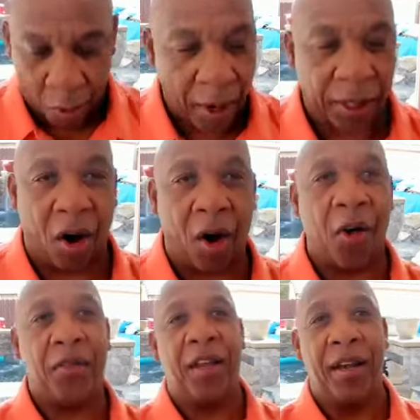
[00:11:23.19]
with
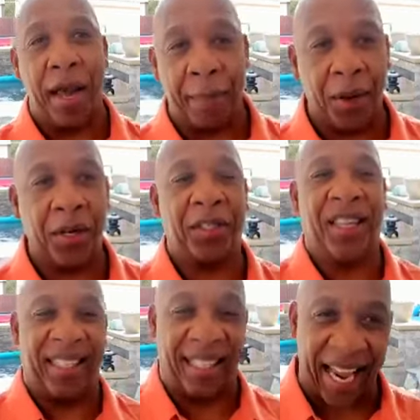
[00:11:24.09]
all the numbers,
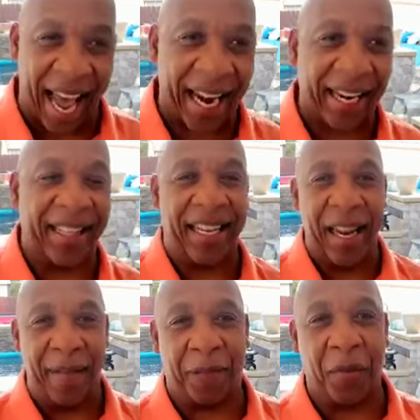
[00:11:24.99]
the data, the
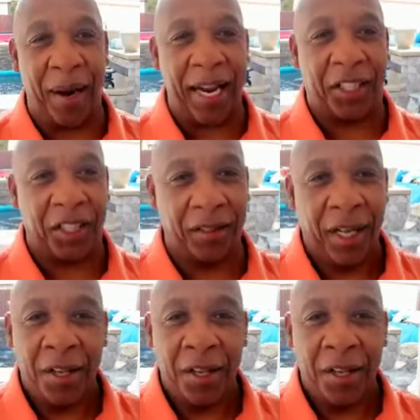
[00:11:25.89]
information.